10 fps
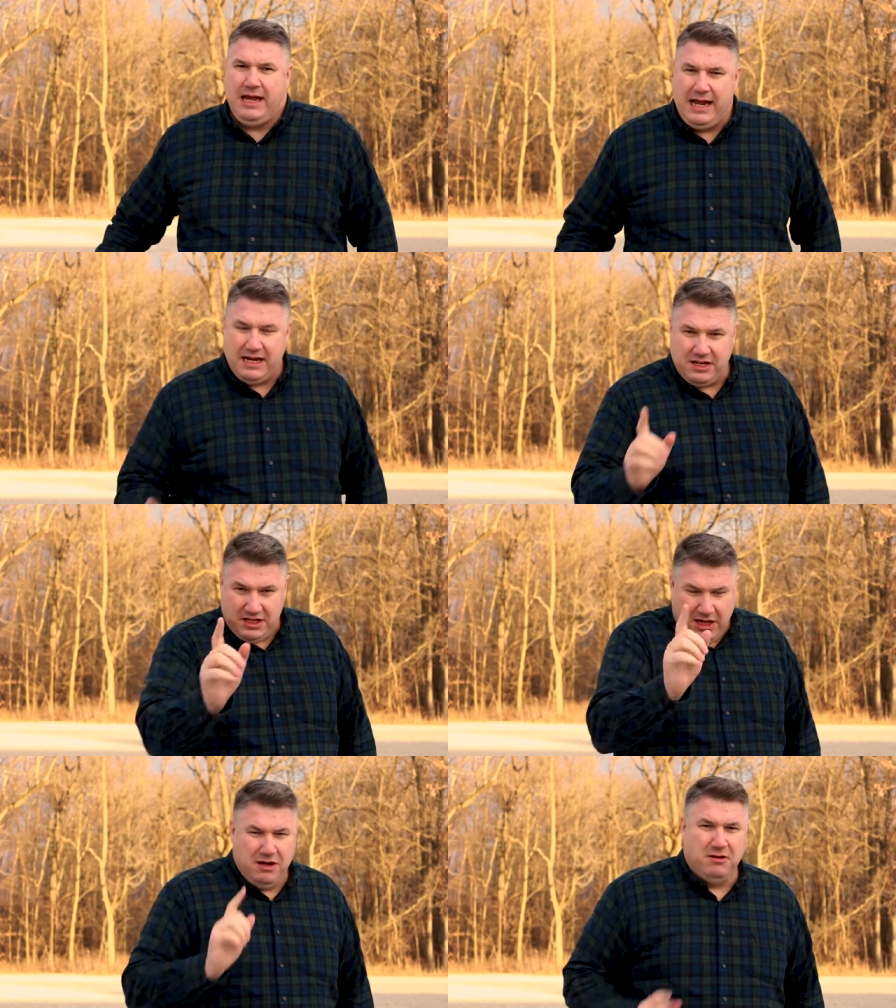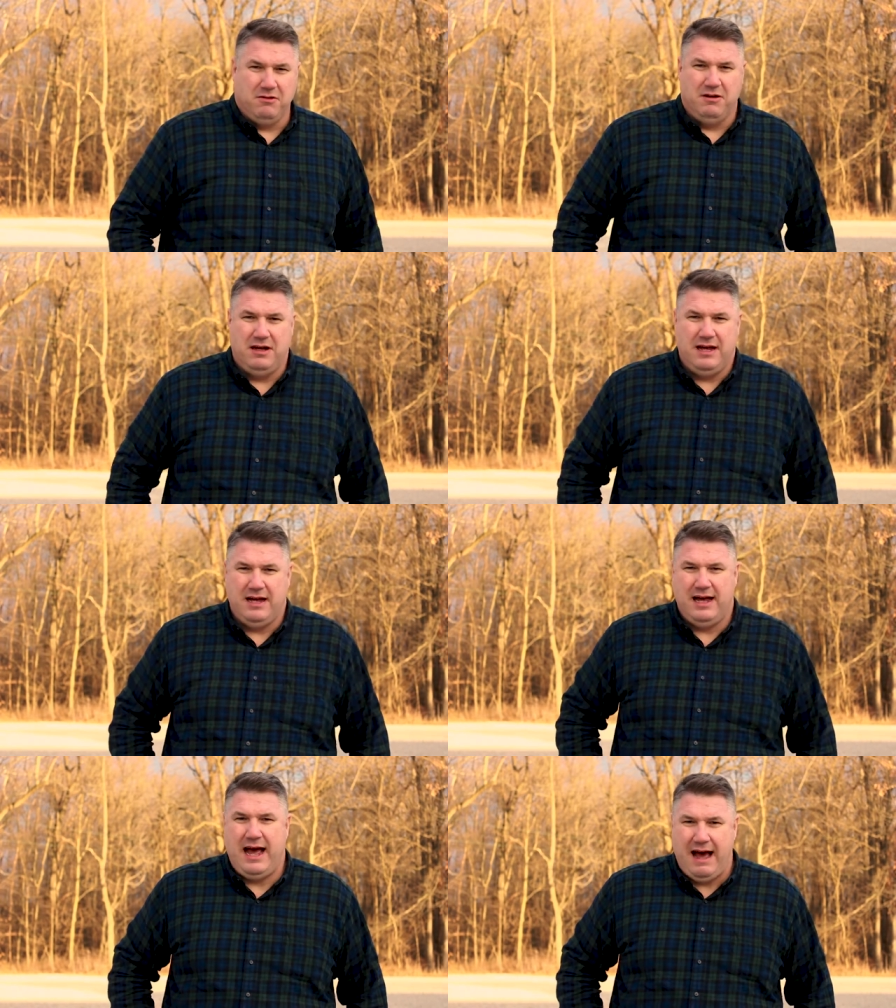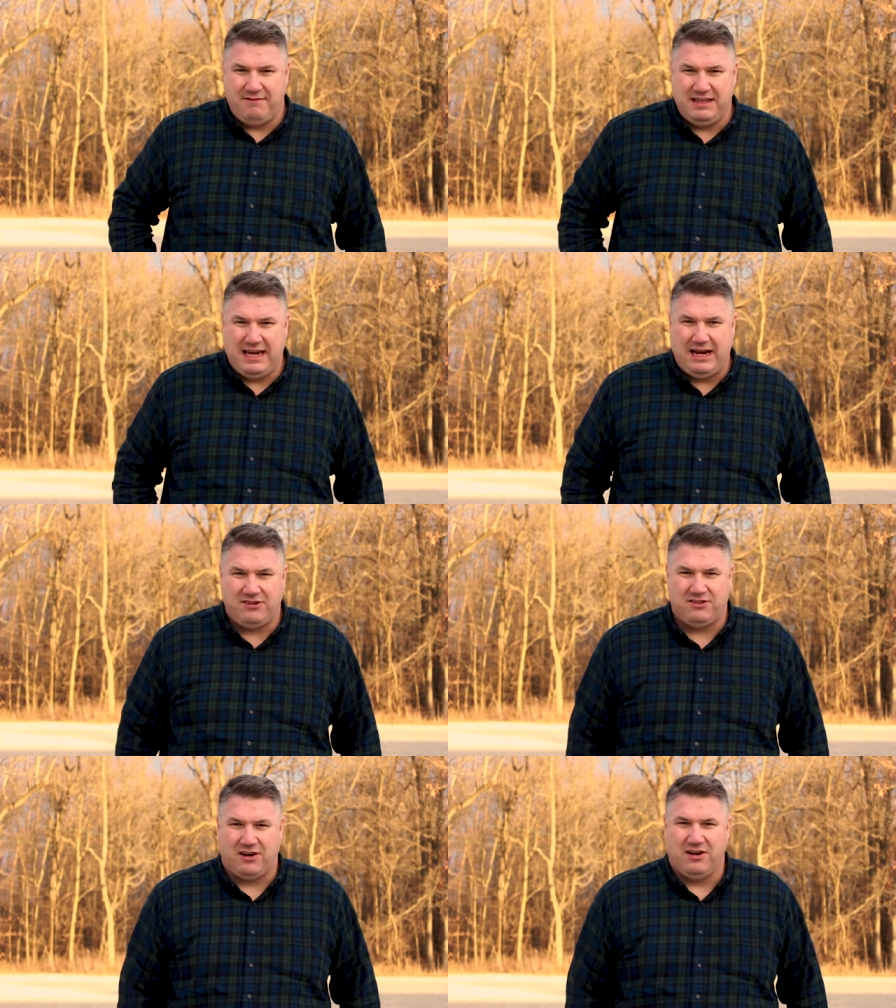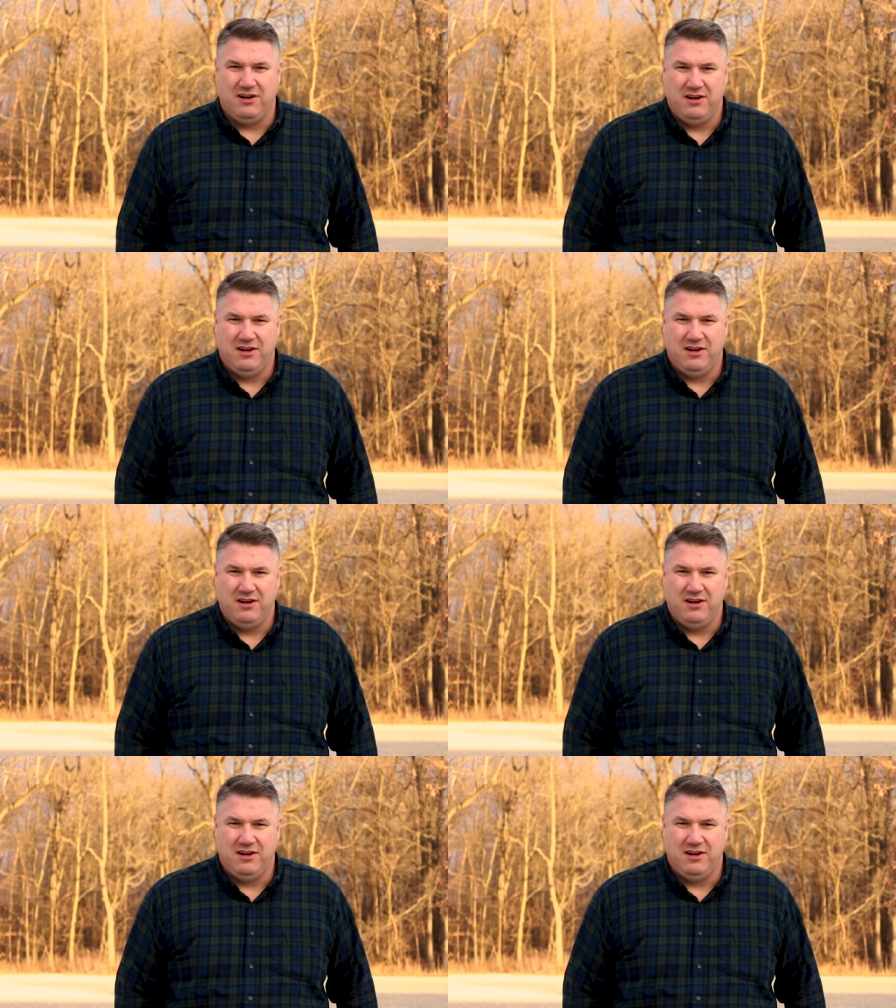and you have the answer.